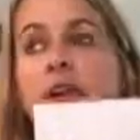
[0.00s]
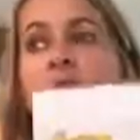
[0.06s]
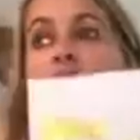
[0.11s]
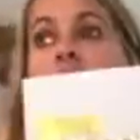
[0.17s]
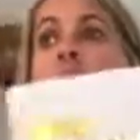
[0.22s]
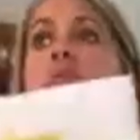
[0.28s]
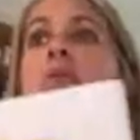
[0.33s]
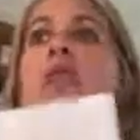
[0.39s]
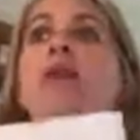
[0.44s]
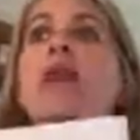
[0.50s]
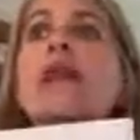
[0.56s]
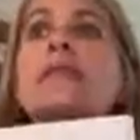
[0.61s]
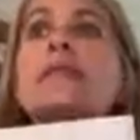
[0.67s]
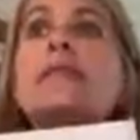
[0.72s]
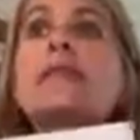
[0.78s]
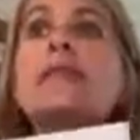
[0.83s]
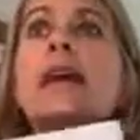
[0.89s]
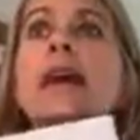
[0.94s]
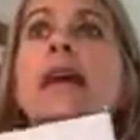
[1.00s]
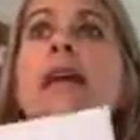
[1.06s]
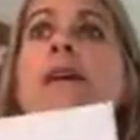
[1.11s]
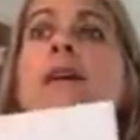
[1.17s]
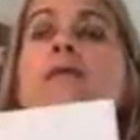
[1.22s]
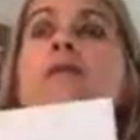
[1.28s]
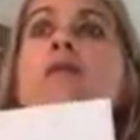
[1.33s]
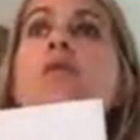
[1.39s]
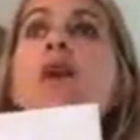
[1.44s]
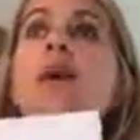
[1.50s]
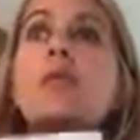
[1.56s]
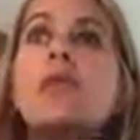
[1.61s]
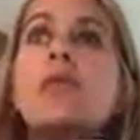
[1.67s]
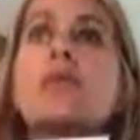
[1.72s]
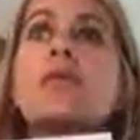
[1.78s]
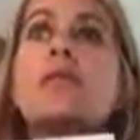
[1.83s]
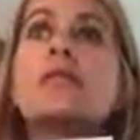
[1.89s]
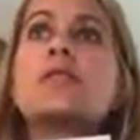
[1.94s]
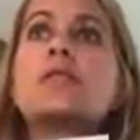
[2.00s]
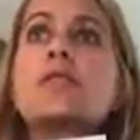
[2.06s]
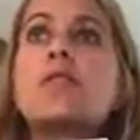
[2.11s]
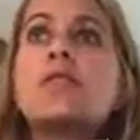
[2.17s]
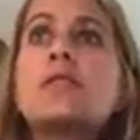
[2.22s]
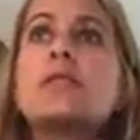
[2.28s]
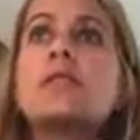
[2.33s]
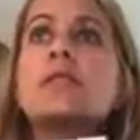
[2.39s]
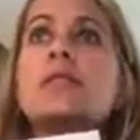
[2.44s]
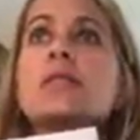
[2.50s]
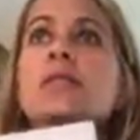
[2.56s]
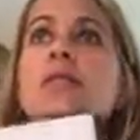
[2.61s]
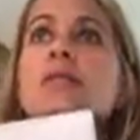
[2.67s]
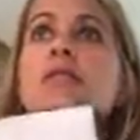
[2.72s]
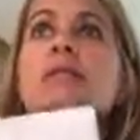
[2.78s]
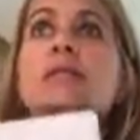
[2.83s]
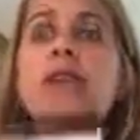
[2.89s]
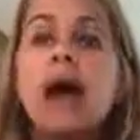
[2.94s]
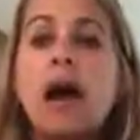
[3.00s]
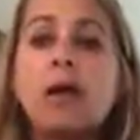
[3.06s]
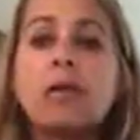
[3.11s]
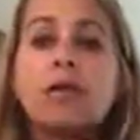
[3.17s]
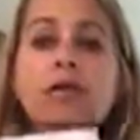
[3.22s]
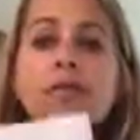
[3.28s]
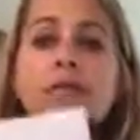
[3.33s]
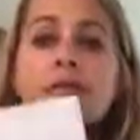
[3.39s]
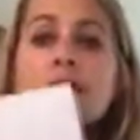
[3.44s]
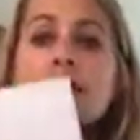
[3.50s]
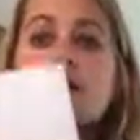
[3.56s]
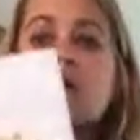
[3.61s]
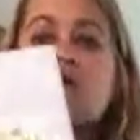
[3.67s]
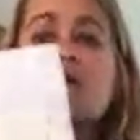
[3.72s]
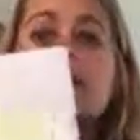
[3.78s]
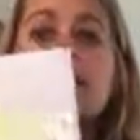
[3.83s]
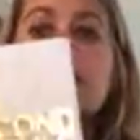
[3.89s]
If you procrastinate, if you come up with excuses, if you doubt yourself,